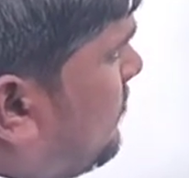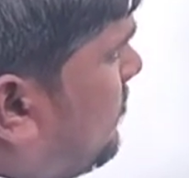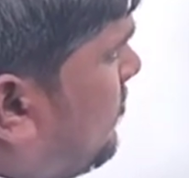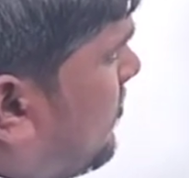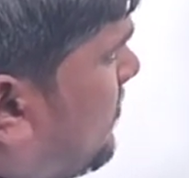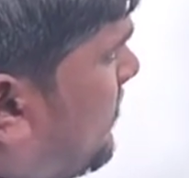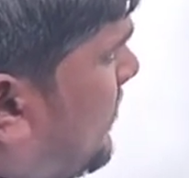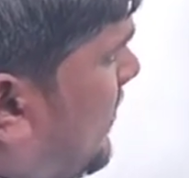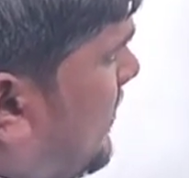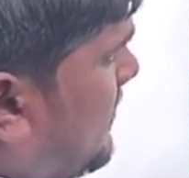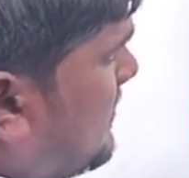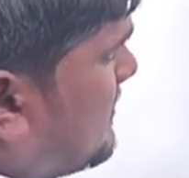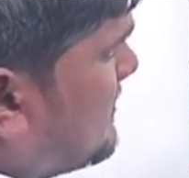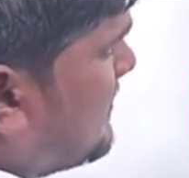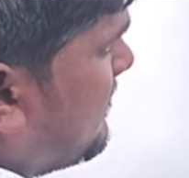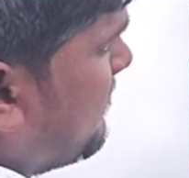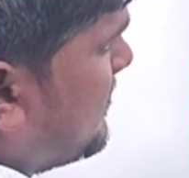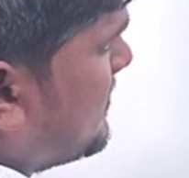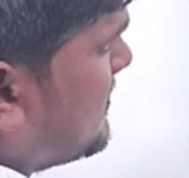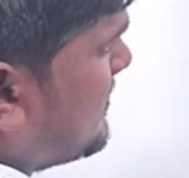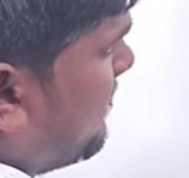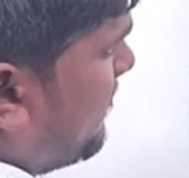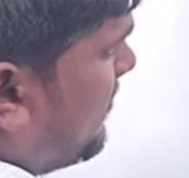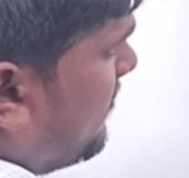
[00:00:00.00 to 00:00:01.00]

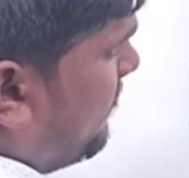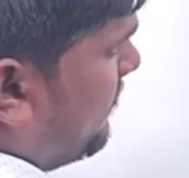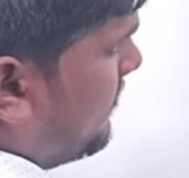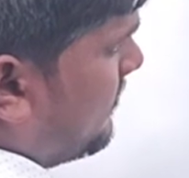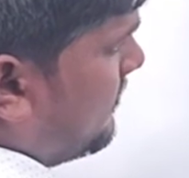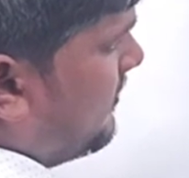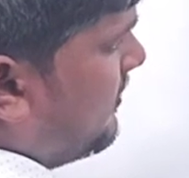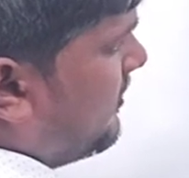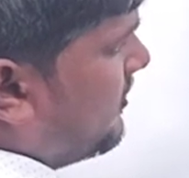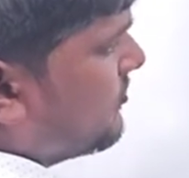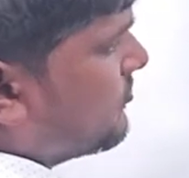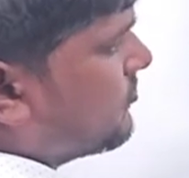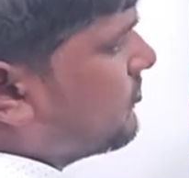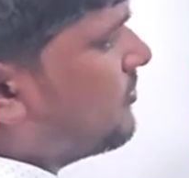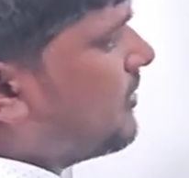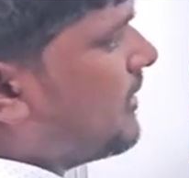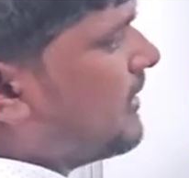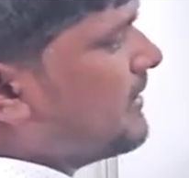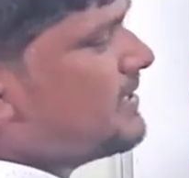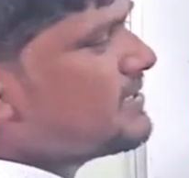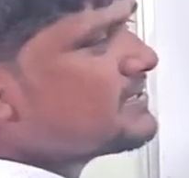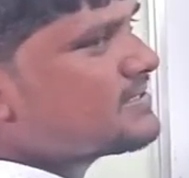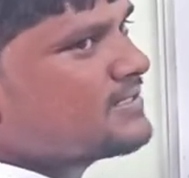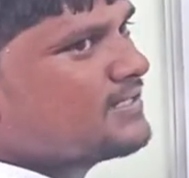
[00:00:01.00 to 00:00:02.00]
0.771. So
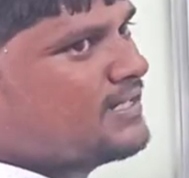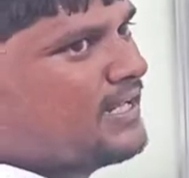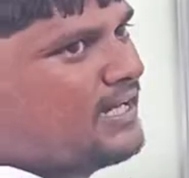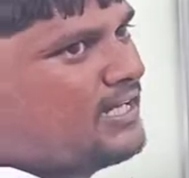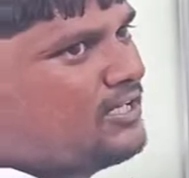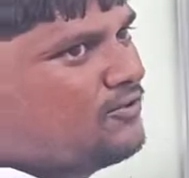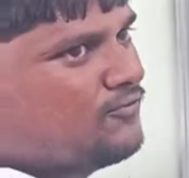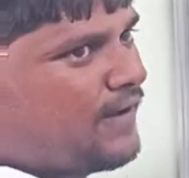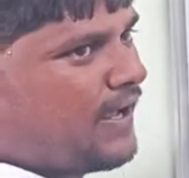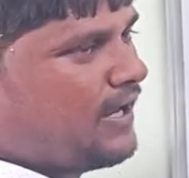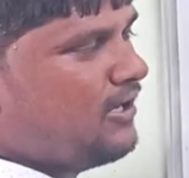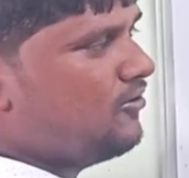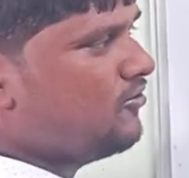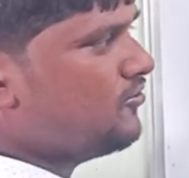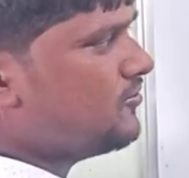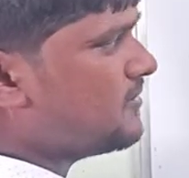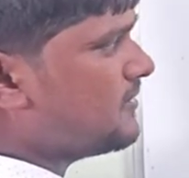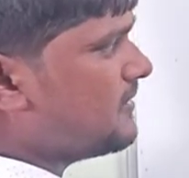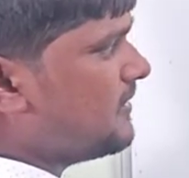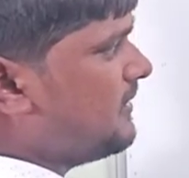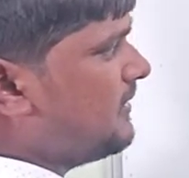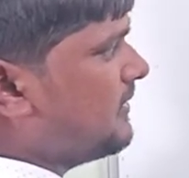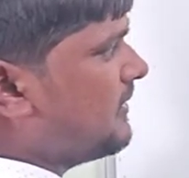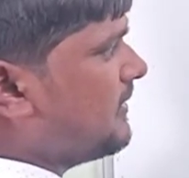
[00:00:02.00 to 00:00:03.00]
highest negative value,
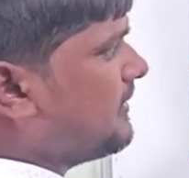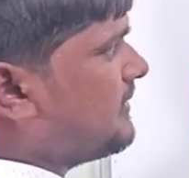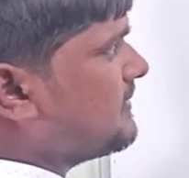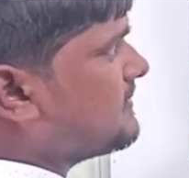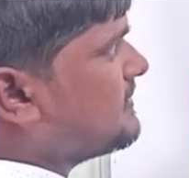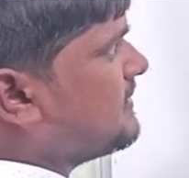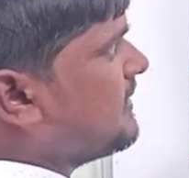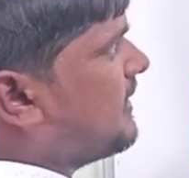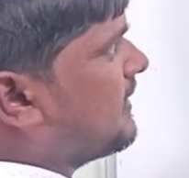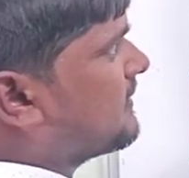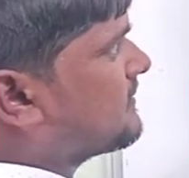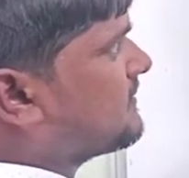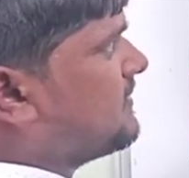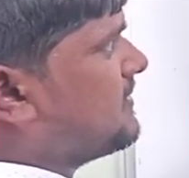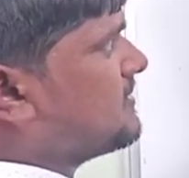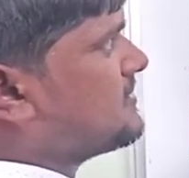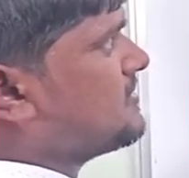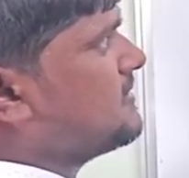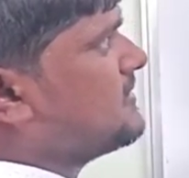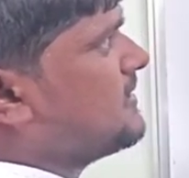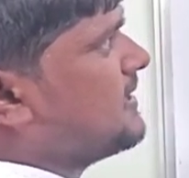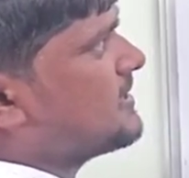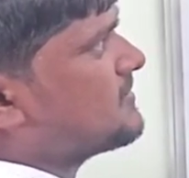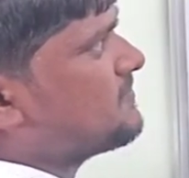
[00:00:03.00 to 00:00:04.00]
here it is the
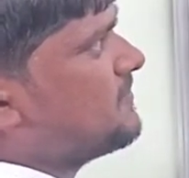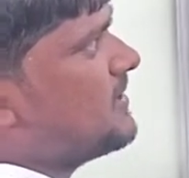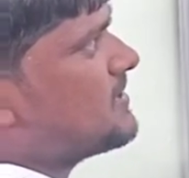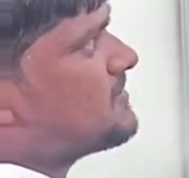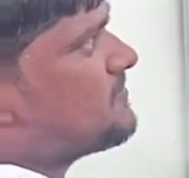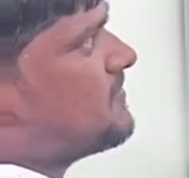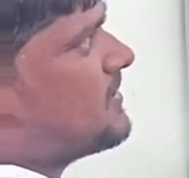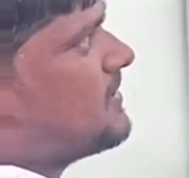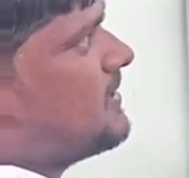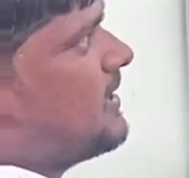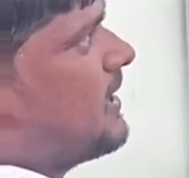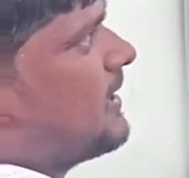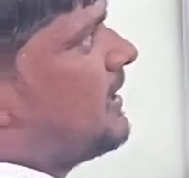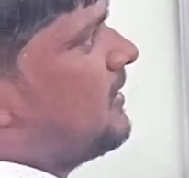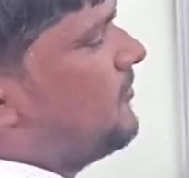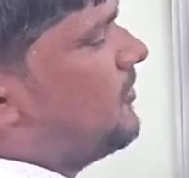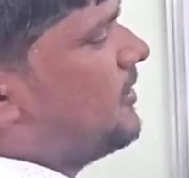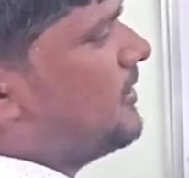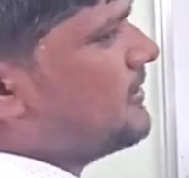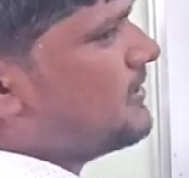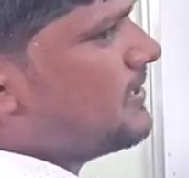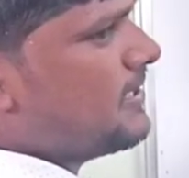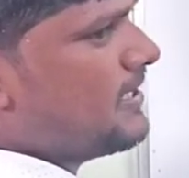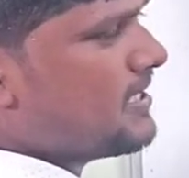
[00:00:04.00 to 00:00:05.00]
oxidation takes place, but they are
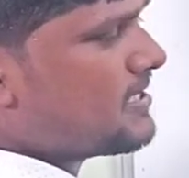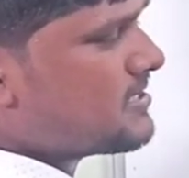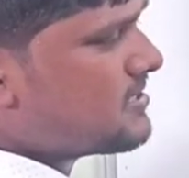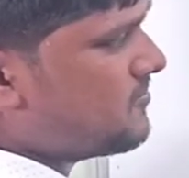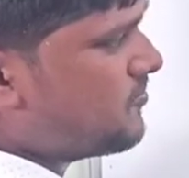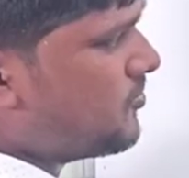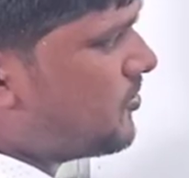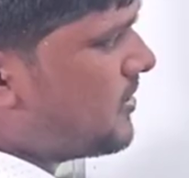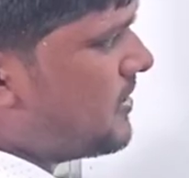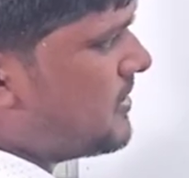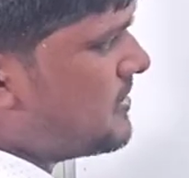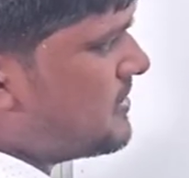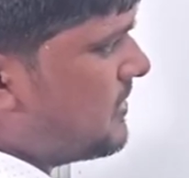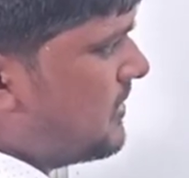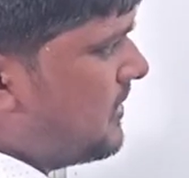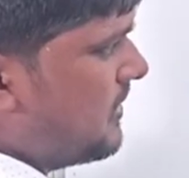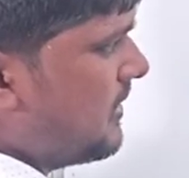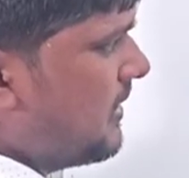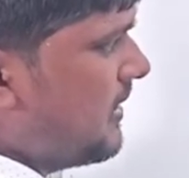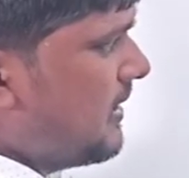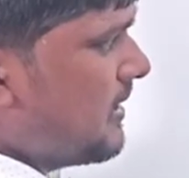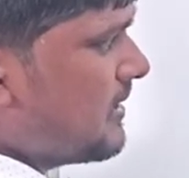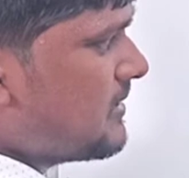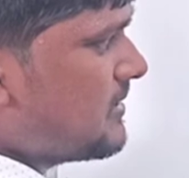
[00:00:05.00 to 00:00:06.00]
giving the reduction potential.
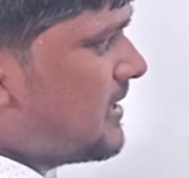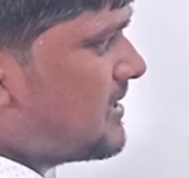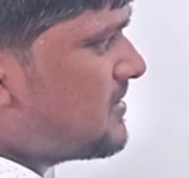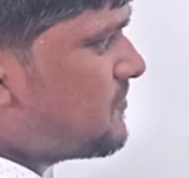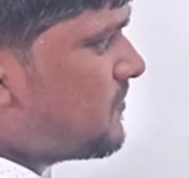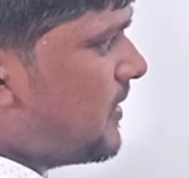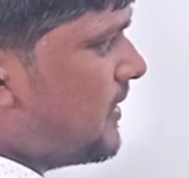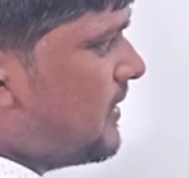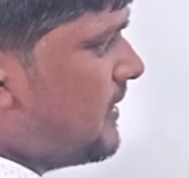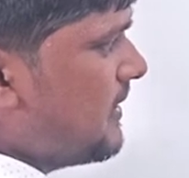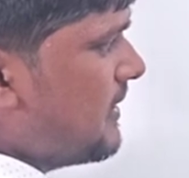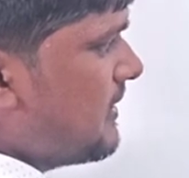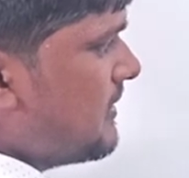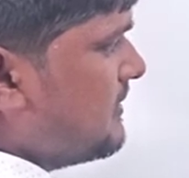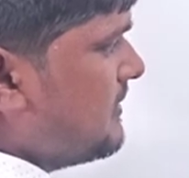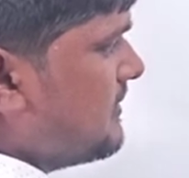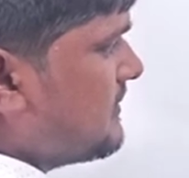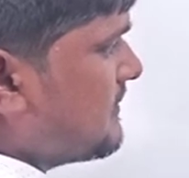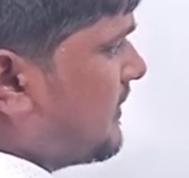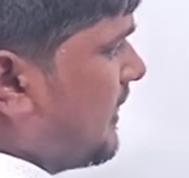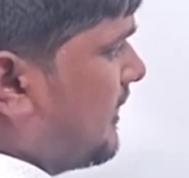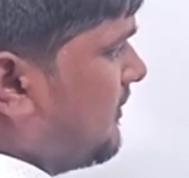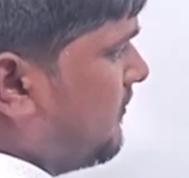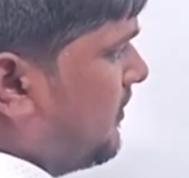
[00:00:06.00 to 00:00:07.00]
That's why
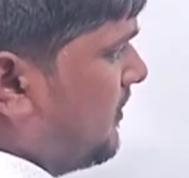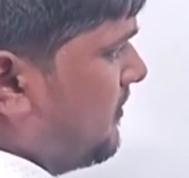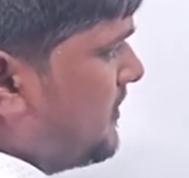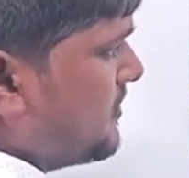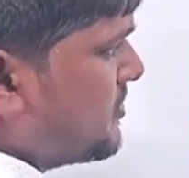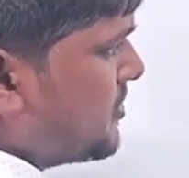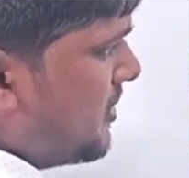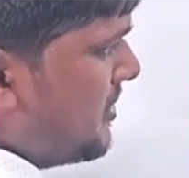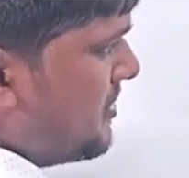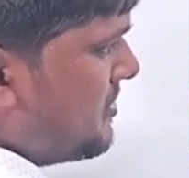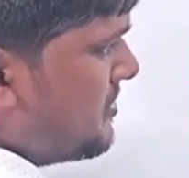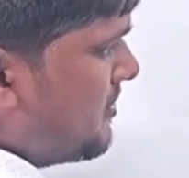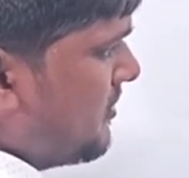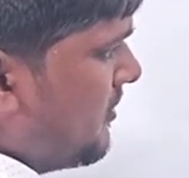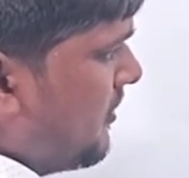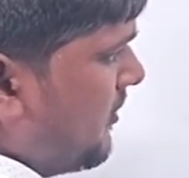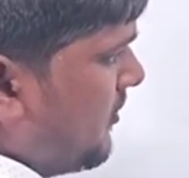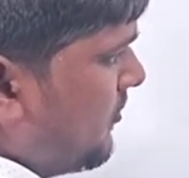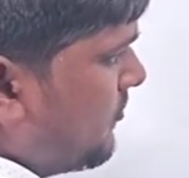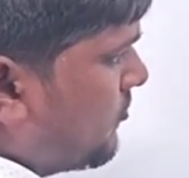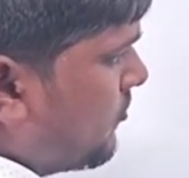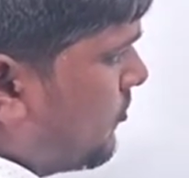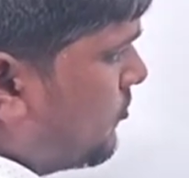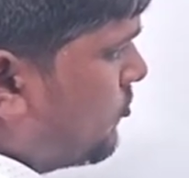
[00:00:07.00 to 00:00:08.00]
this sign will be changed.
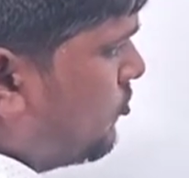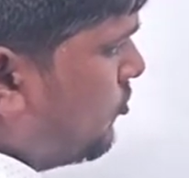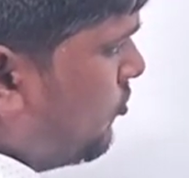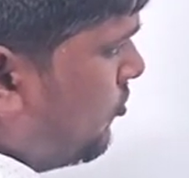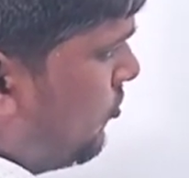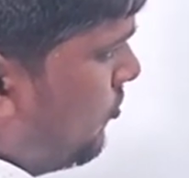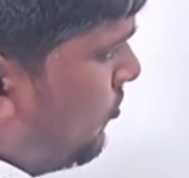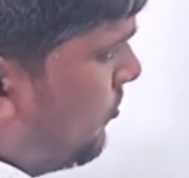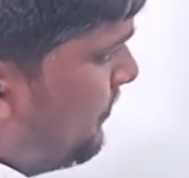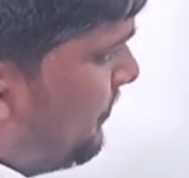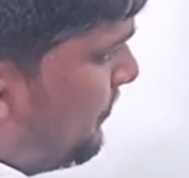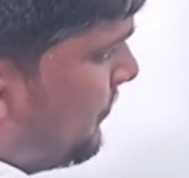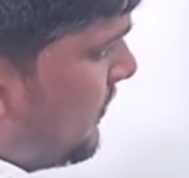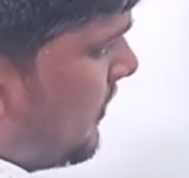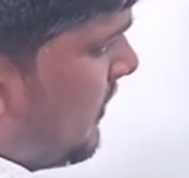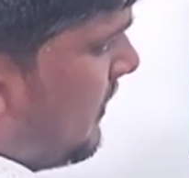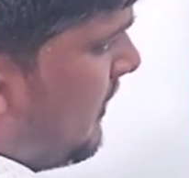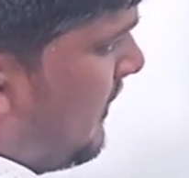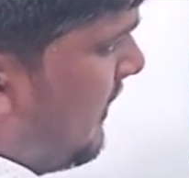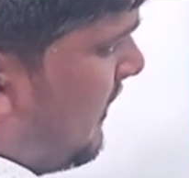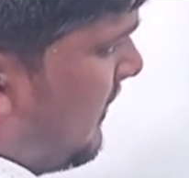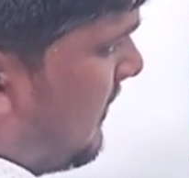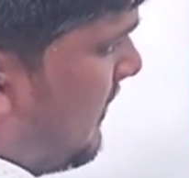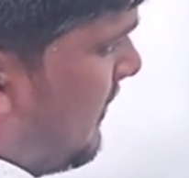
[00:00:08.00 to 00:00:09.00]
So 2,
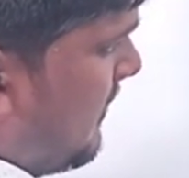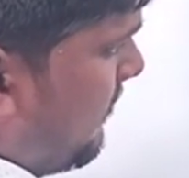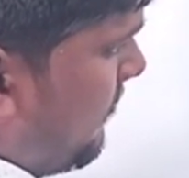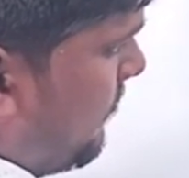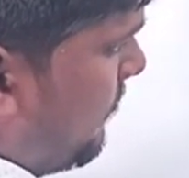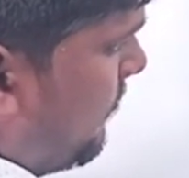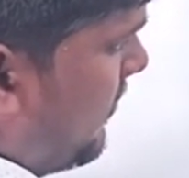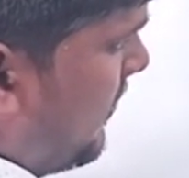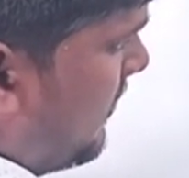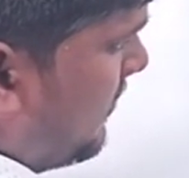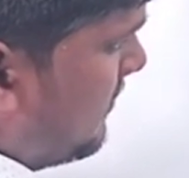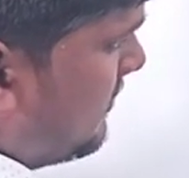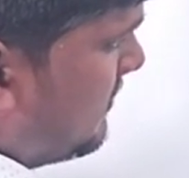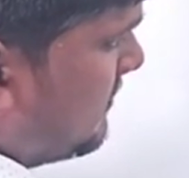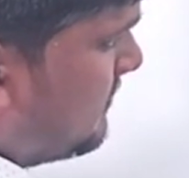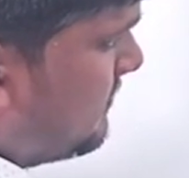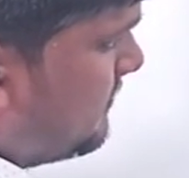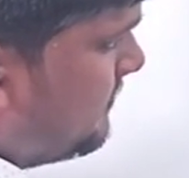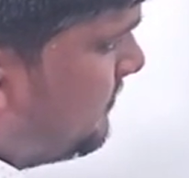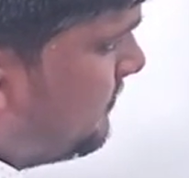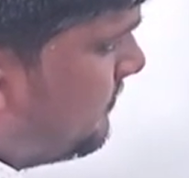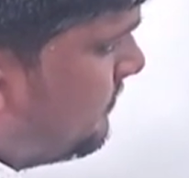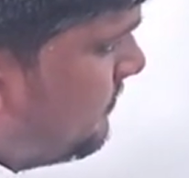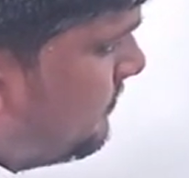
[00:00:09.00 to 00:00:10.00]
like 1,
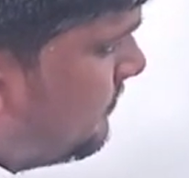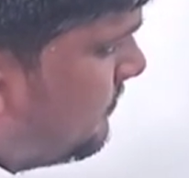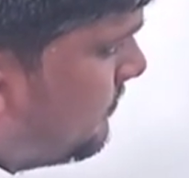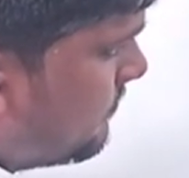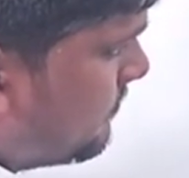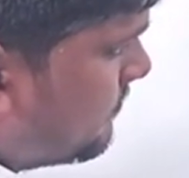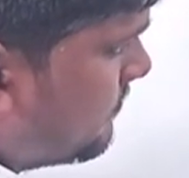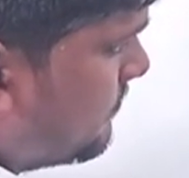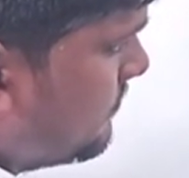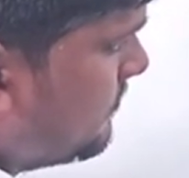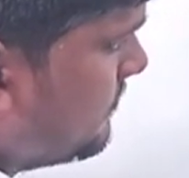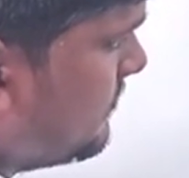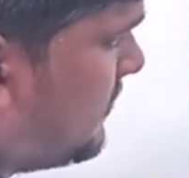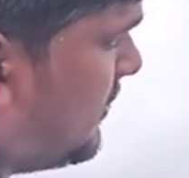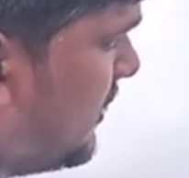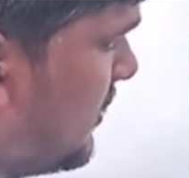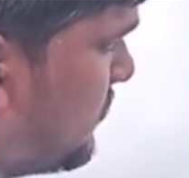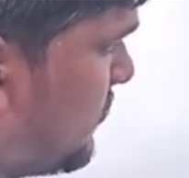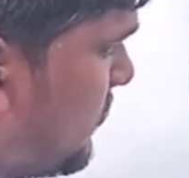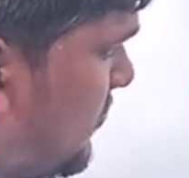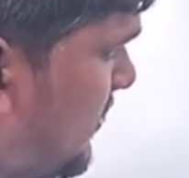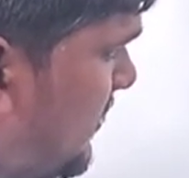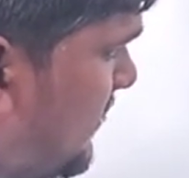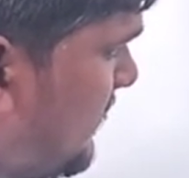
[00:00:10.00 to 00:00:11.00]

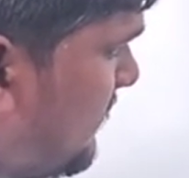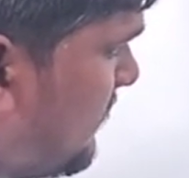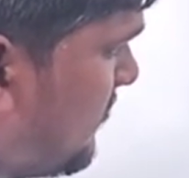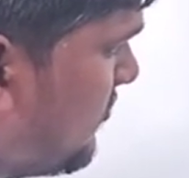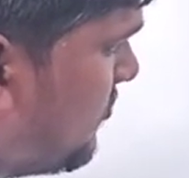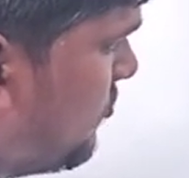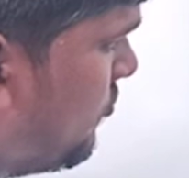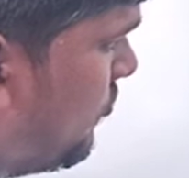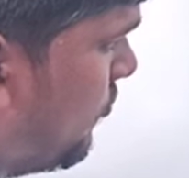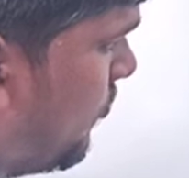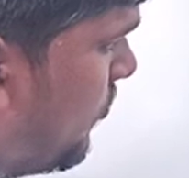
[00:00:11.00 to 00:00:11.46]
so this is 2,